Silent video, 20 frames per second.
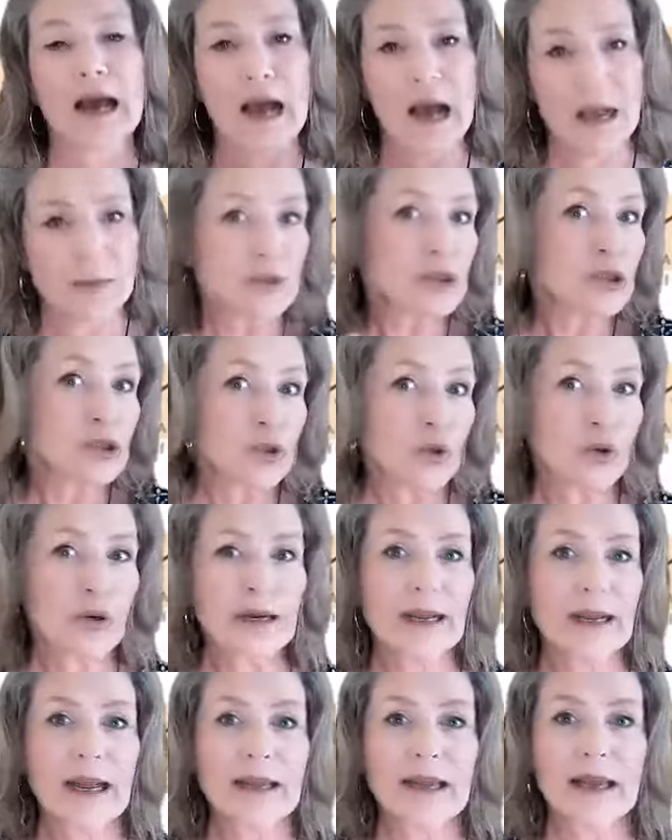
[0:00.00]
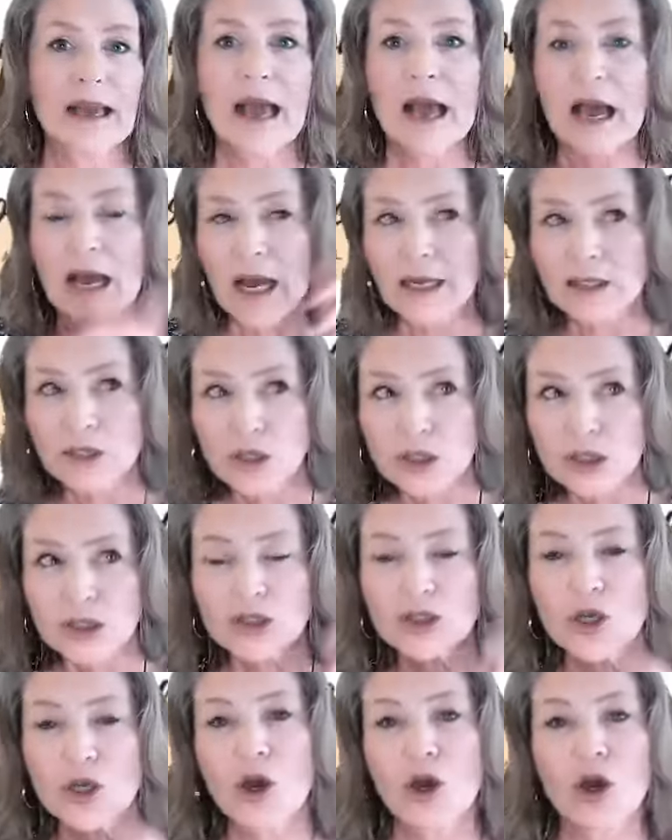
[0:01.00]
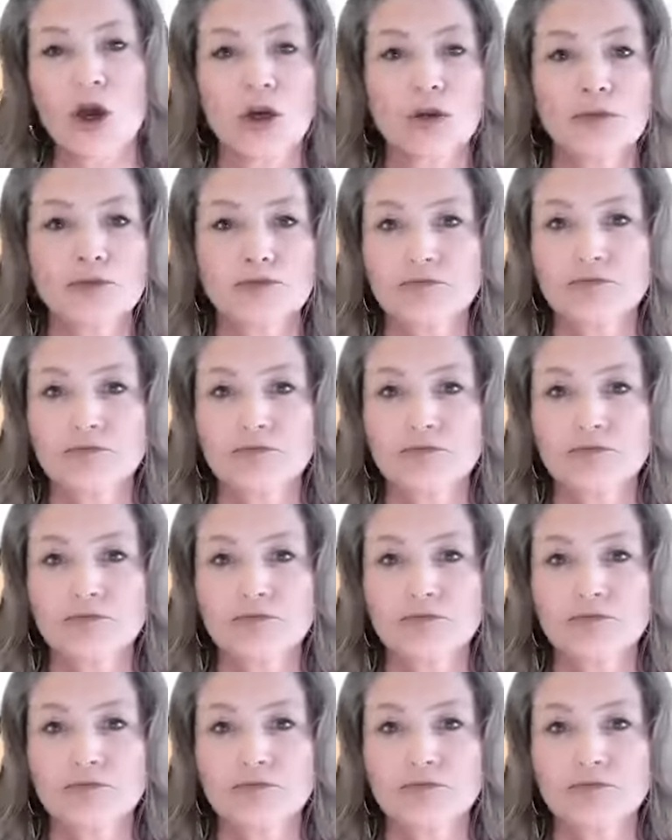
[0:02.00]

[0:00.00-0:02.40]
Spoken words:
I'm sorry, I just saw